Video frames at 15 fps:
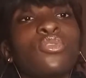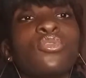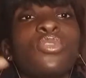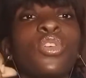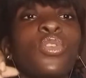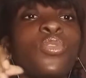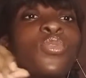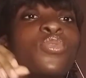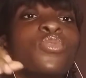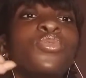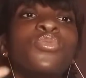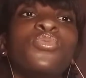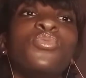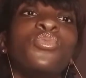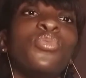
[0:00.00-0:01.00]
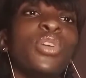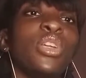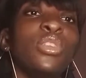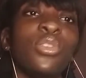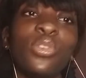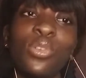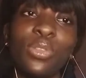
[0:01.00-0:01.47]
children go through
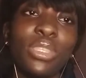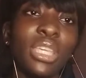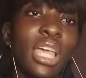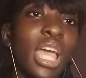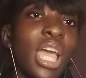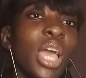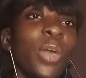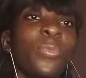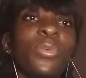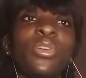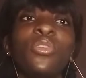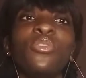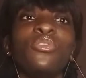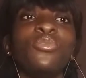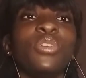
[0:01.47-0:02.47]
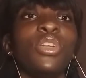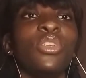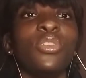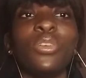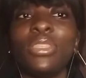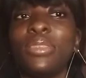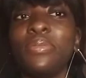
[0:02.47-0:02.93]
a lot. They go through a
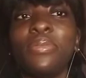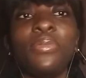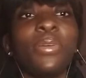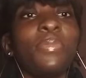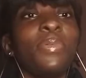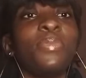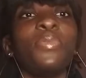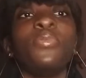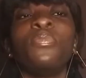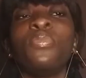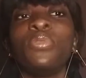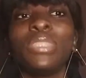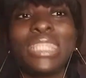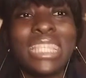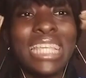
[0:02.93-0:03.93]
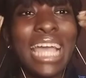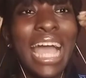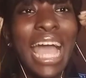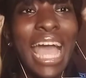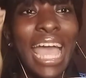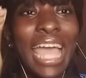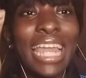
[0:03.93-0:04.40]
lot. The way people put
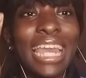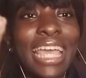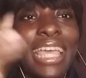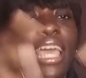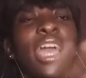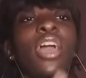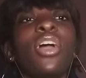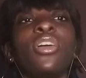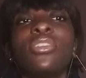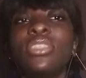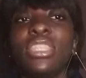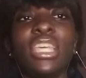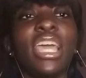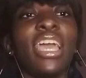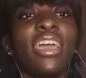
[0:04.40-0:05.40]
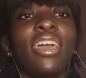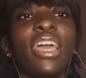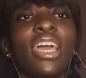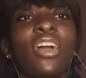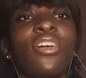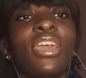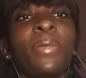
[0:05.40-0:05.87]
their eye, like
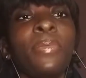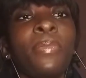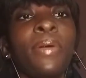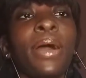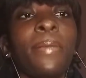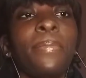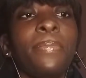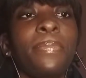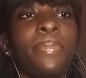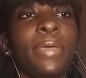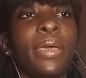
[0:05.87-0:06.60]
see, other people are,